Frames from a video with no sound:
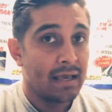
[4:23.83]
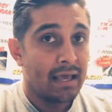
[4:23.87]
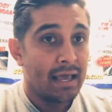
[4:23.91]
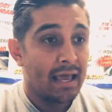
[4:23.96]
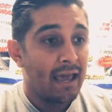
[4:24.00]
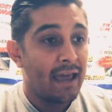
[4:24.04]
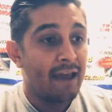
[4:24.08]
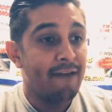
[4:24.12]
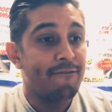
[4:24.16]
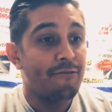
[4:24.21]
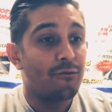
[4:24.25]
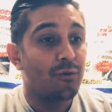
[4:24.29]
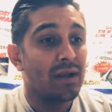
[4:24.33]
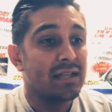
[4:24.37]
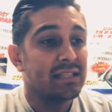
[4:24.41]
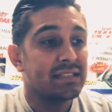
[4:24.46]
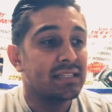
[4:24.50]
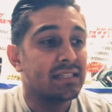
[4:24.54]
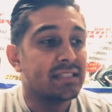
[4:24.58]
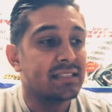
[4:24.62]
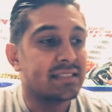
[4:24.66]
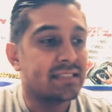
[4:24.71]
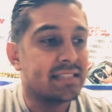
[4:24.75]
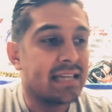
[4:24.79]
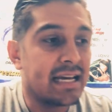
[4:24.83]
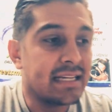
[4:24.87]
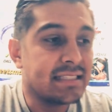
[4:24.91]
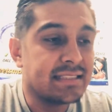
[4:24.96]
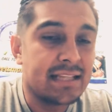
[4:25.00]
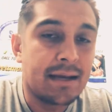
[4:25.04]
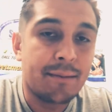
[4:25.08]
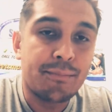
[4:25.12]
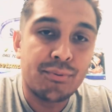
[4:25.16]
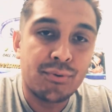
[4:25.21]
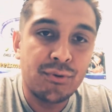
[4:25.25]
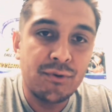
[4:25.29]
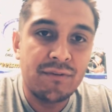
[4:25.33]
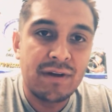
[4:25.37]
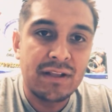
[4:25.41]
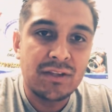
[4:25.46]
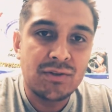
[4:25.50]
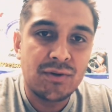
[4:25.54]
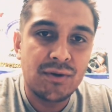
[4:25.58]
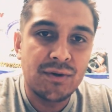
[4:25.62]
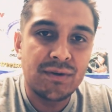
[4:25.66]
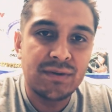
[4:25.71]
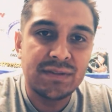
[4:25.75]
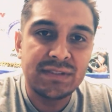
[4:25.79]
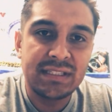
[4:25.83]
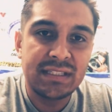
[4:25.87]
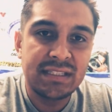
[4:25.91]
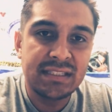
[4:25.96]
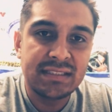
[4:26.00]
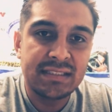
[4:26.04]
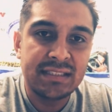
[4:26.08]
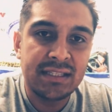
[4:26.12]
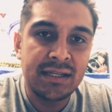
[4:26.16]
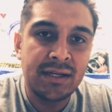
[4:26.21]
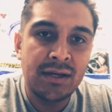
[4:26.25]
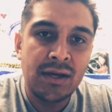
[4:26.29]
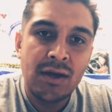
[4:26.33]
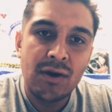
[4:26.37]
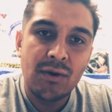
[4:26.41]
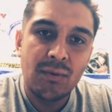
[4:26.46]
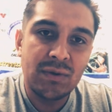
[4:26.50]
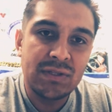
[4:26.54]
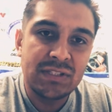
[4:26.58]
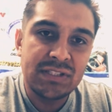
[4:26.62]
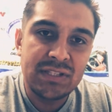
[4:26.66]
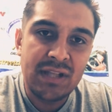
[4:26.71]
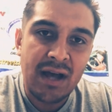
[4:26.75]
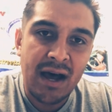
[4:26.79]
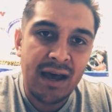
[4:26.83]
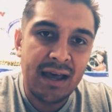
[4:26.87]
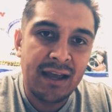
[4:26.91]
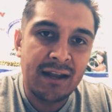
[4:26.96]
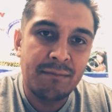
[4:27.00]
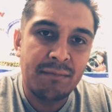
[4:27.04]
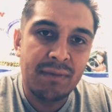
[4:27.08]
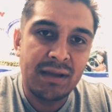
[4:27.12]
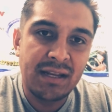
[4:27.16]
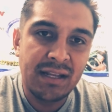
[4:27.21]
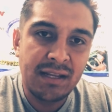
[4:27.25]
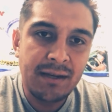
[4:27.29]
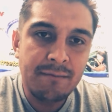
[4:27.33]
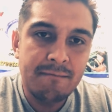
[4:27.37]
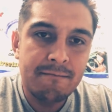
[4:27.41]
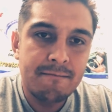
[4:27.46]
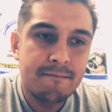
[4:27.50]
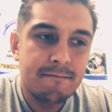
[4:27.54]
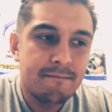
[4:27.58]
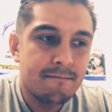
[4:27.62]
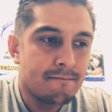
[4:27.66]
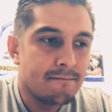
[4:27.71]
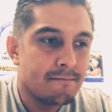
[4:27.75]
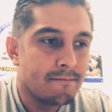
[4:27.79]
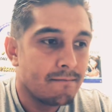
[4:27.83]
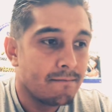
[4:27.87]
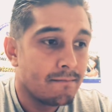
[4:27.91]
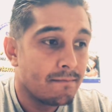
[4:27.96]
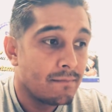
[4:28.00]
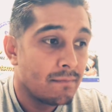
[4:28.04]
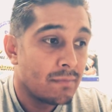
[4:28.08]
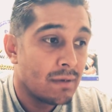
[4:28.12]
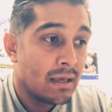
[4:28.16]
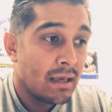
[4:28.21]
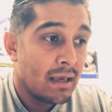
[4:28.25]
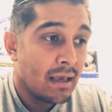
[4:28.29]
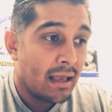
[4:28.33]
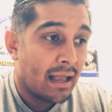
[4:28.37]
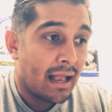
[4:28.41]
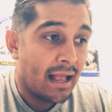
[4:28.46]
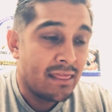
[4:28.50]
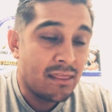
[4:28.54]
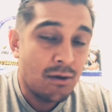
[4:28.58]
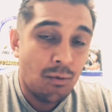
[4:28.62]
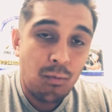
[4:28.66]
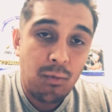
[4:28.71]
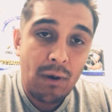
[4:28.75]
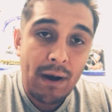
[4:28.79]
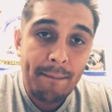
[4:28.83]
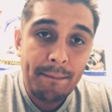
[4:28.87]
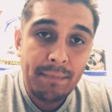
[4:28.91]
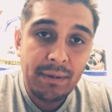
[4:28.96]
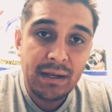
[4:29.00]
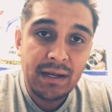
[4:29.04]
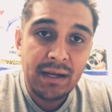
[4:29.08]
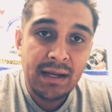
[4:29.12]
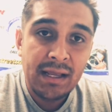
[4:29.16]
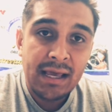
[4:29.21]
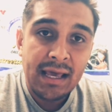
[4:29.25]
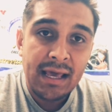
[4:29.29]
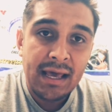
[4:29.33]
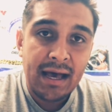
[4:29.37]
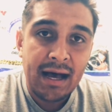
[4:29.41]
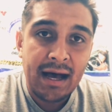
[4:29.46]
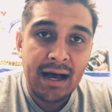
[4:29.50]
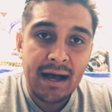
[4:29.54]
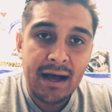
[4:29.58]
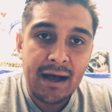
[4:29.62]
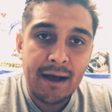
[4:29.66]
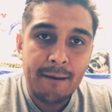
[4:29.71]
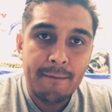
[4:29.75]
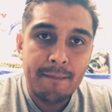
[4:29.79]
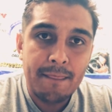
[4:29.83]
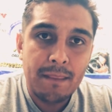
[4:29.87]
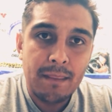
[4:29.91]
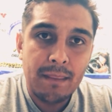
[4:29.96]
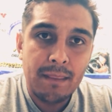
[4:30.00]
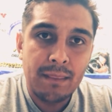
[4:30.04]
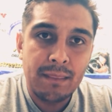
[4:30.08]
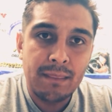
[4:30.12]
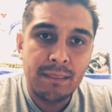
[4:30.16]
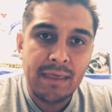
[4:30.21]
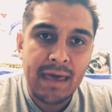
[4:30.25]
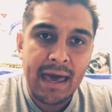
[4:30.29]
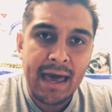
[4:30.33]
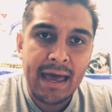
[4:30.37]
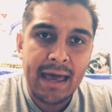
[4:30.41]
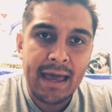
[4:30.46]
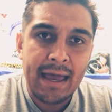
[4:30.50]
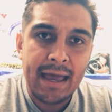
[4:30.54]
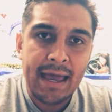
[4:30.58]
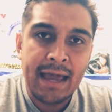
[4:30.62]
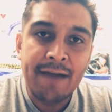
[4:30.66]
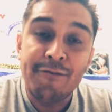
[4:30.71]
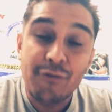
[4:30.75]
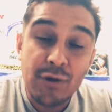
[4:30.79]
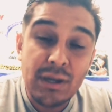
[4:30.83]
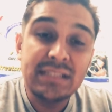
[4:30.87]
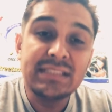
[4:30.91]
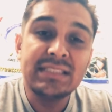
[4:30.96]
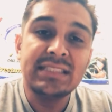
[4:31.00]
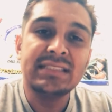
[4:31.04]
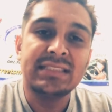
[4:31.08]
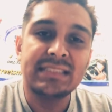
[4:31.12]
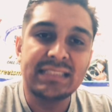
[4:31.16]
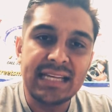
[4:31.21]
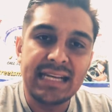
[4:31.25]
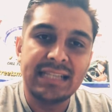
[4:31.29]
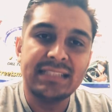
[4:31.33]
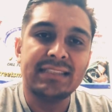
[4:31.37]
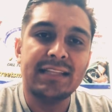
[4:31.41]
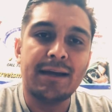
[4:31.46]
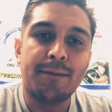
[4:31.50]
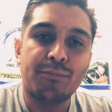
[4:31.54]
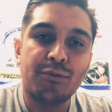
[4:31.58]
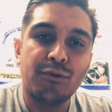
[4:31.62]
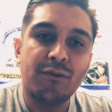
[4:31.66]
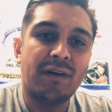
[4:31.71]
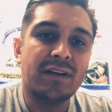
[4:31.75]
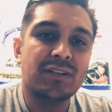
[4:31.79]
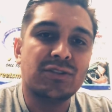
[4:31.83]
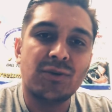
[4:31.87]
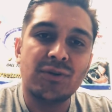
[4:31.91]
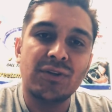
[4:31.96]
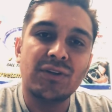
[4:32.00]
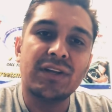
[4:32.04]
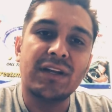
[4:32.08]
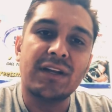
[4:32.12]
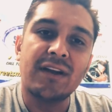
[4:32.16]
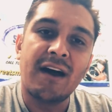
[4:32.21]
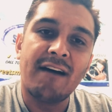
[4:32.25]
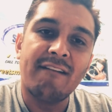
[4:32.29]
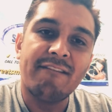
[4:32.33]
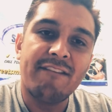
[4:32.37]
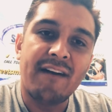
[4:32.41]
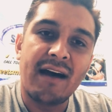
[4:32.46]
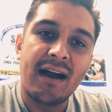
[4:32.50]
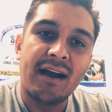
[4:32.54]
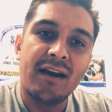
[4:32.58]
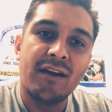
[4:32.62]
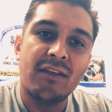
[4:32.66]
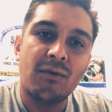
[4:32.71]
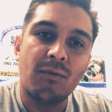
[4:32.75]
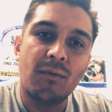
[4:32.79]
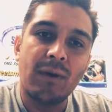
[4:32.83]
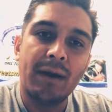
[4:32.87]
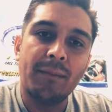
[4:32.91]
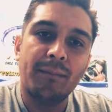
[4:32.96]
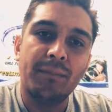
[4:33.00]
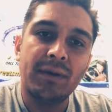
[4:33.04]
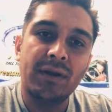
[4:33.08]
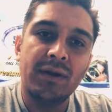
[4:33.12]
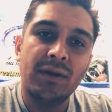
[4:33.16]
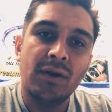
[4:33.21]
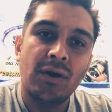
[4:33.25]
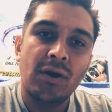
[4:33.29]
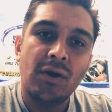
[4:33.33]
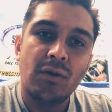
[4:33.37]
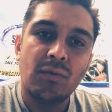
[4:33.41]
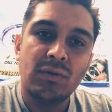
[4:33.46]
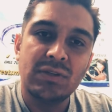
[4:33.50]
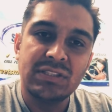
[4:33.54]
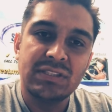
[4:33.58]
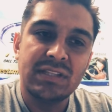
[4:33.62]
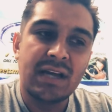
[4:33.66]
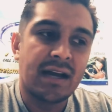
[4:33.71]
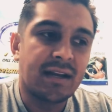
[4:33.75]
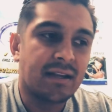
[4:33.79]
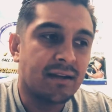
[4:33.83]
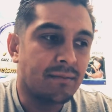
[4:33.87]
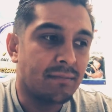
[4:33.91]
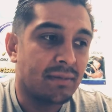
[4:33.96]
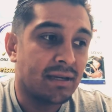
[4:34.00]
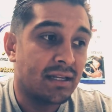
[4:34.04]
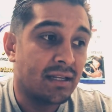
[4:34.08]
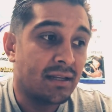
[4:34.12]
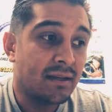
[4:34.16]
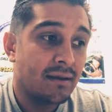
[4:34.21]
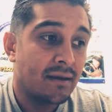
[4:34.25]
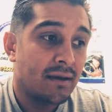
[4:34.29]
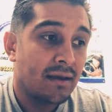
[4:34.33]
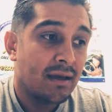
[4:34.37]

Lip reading: A forensics test that proved Antonio's innocent was not admitted. And the weapon, a forensics test that proved Antonio did not fire the weapon was not admitted.